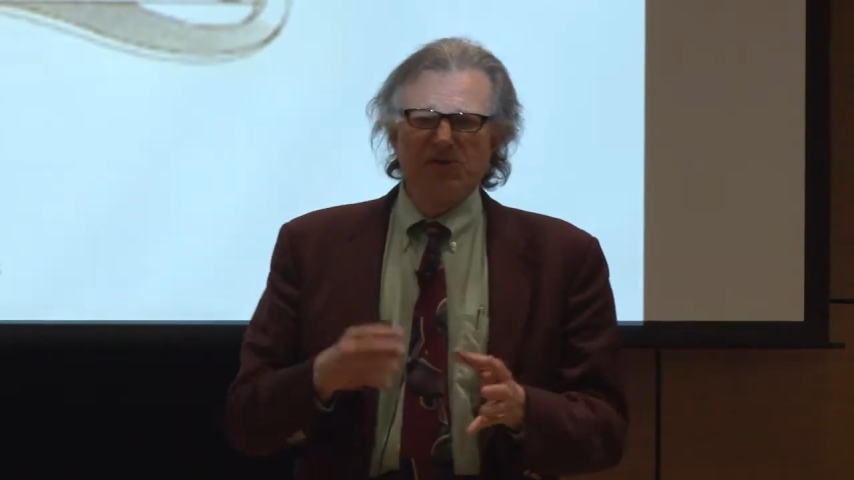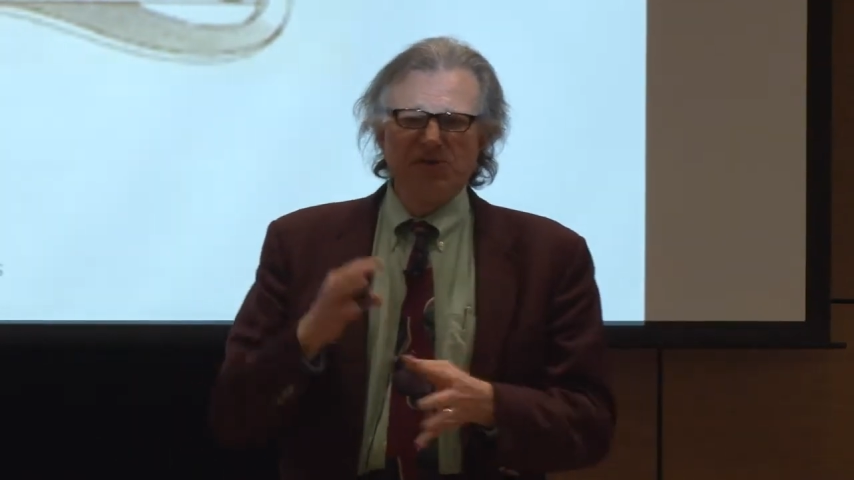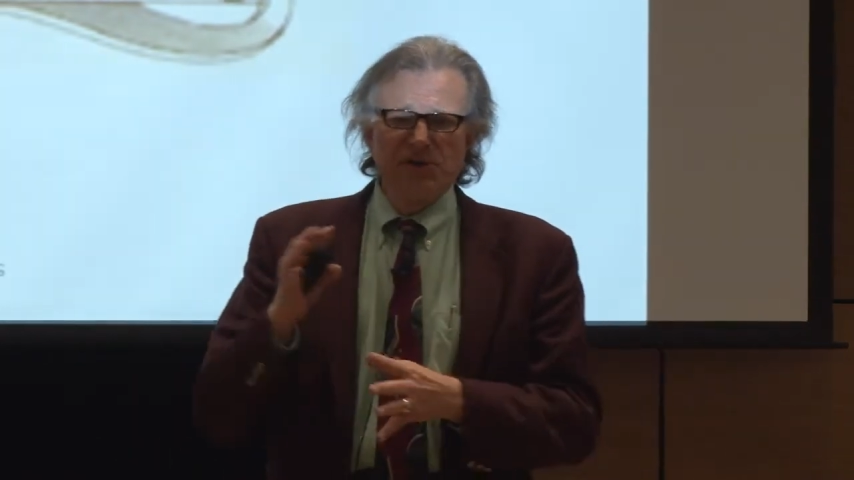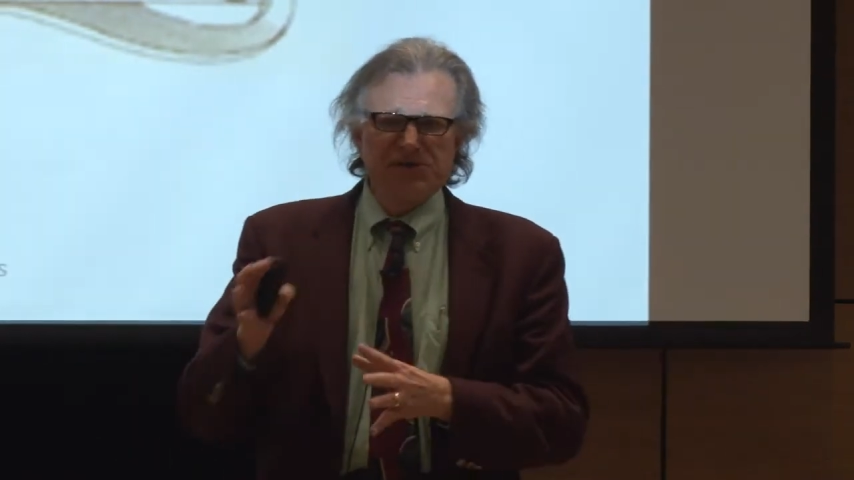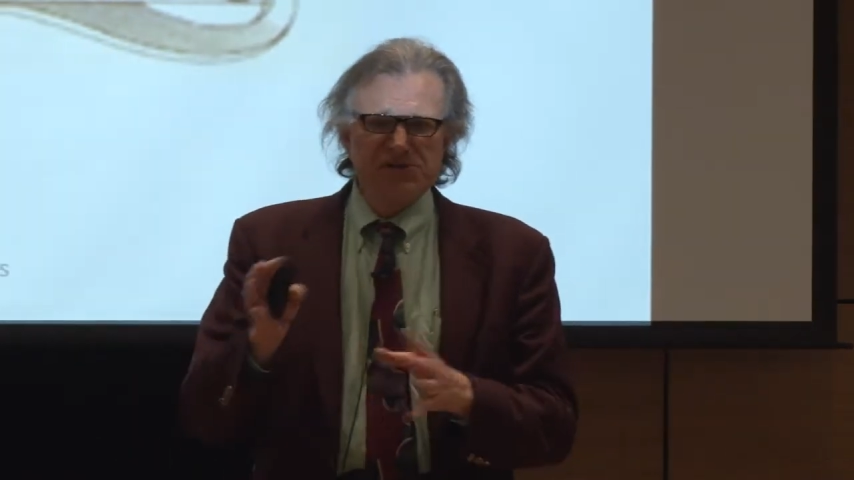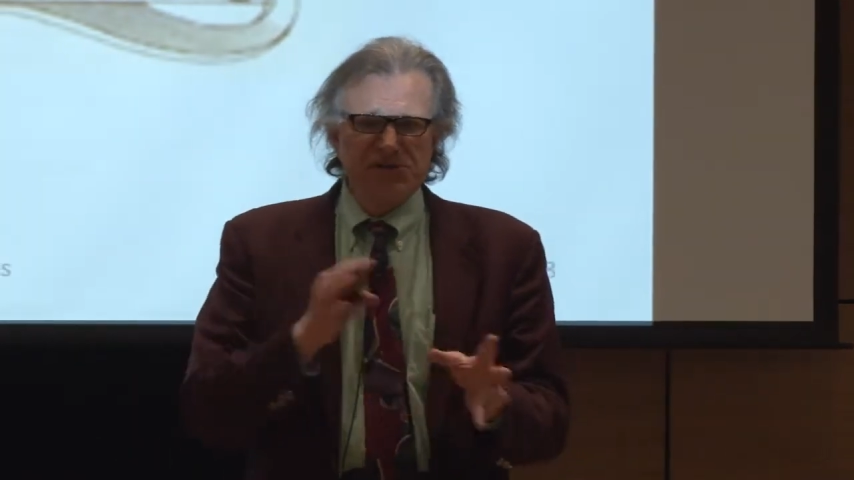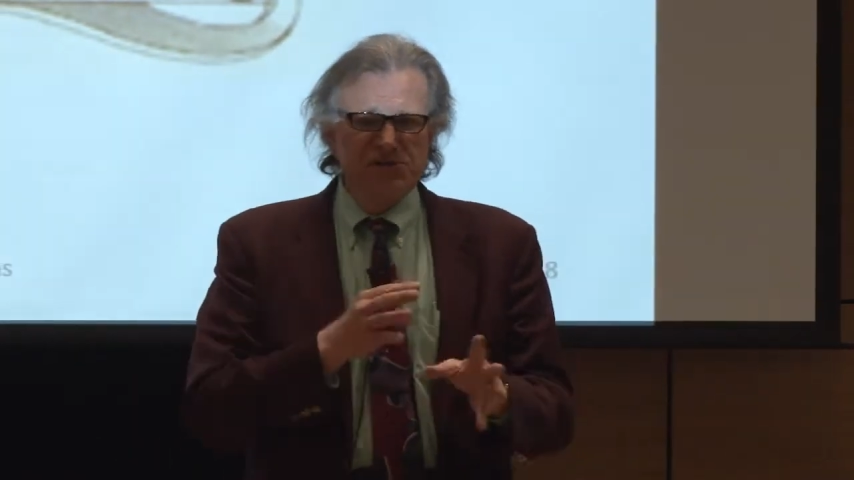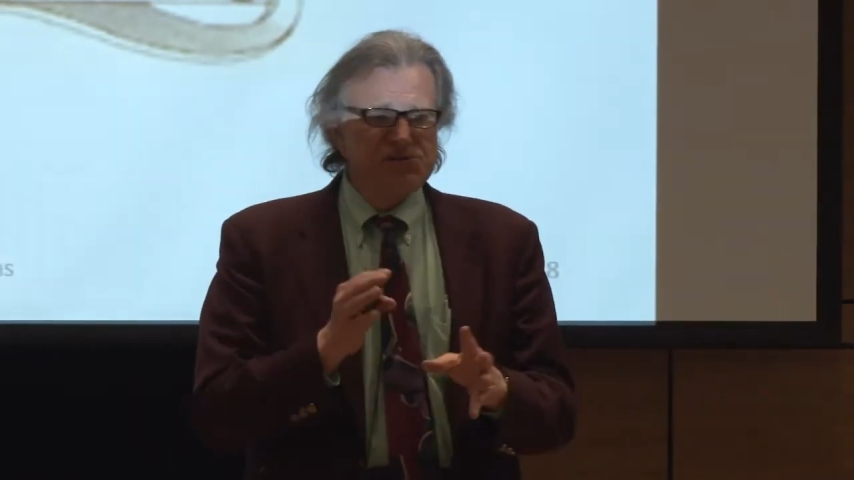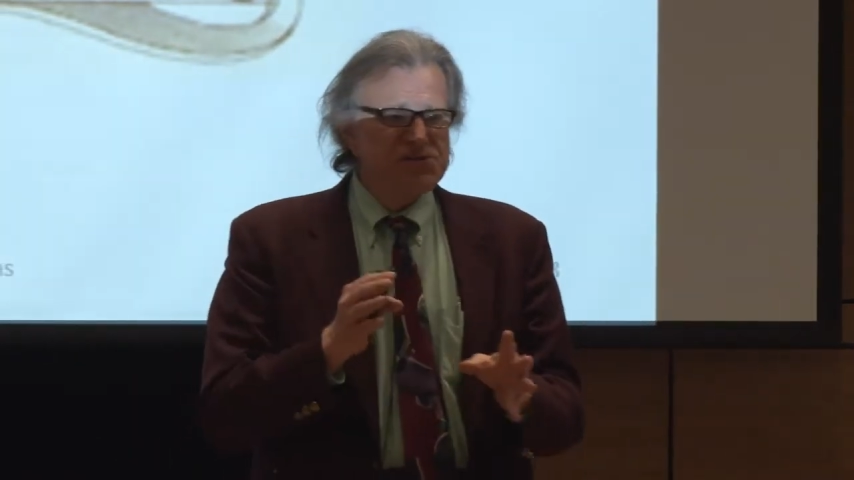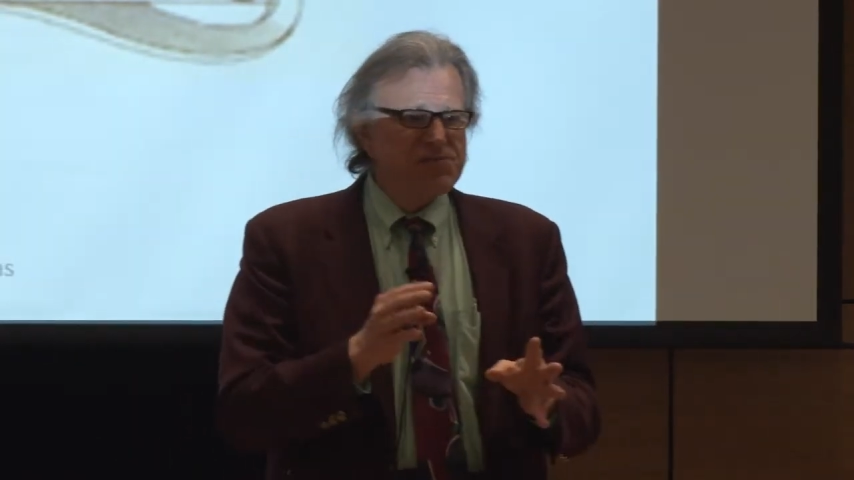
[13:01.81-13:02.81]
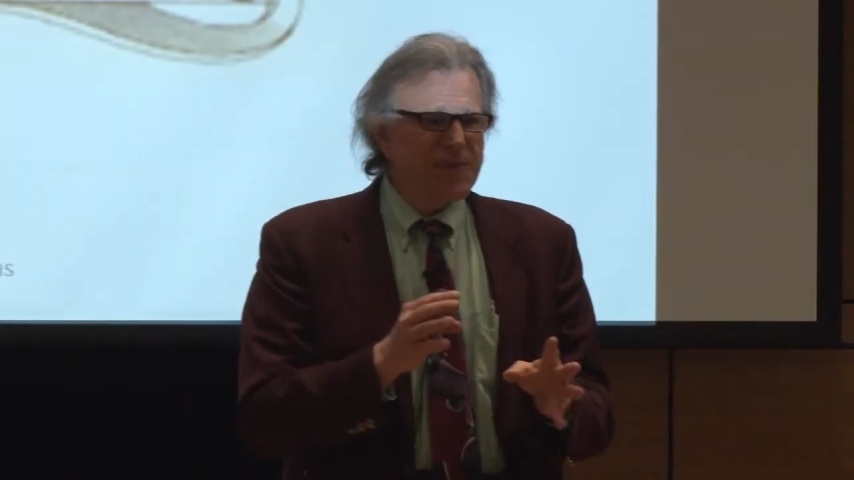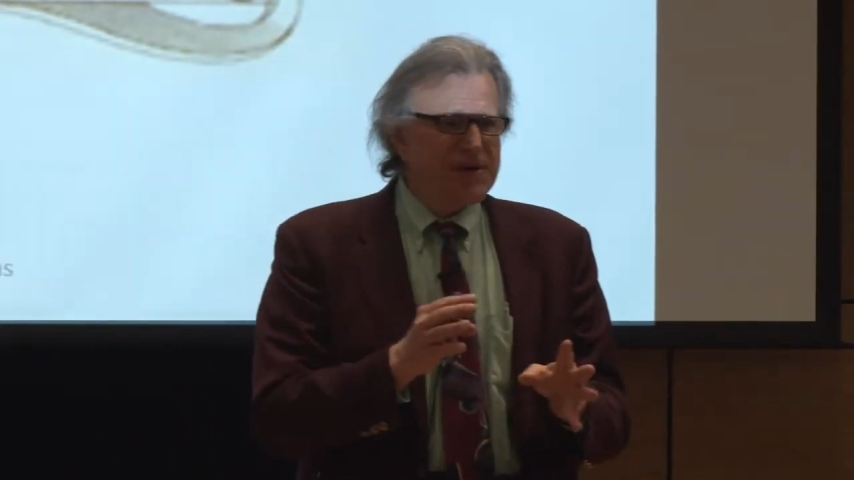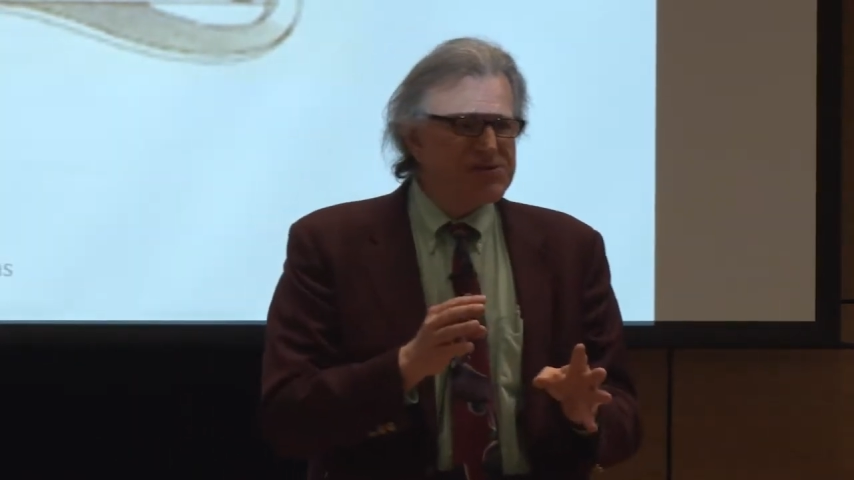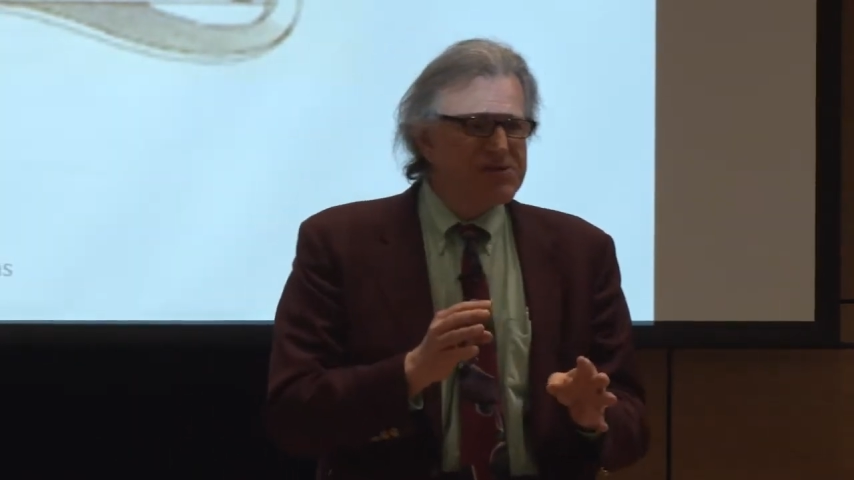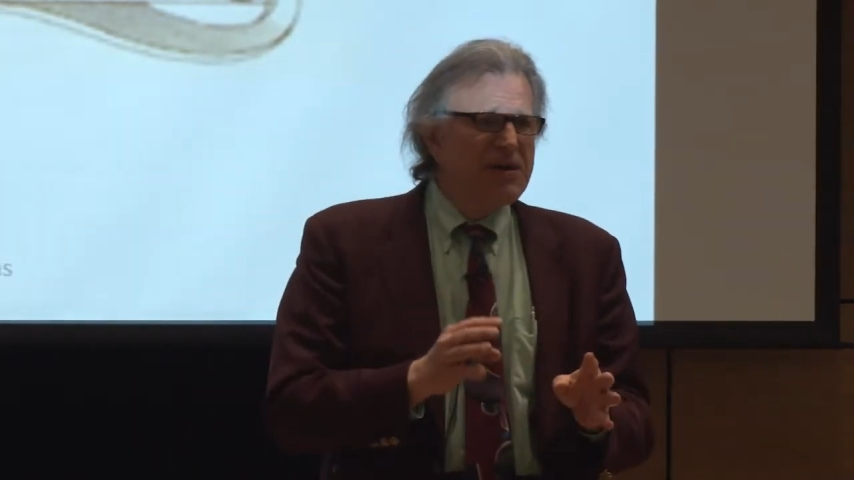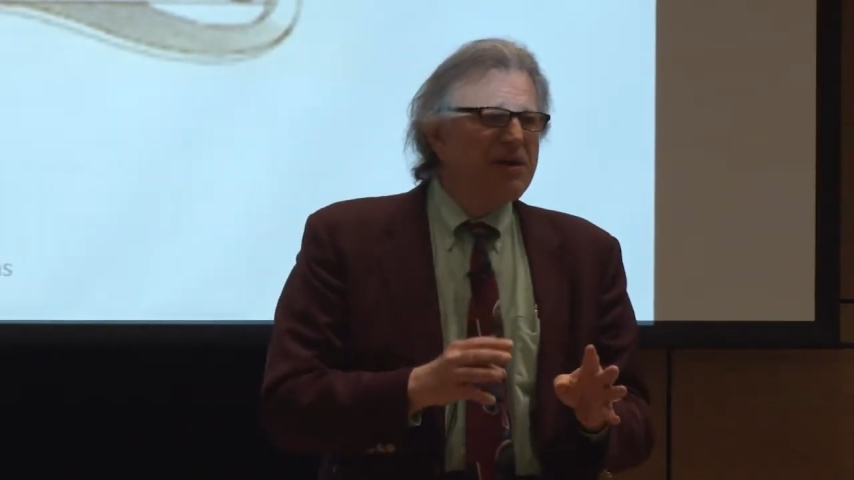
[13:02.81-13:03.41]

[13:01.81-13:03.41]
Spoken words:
who gets to use the space?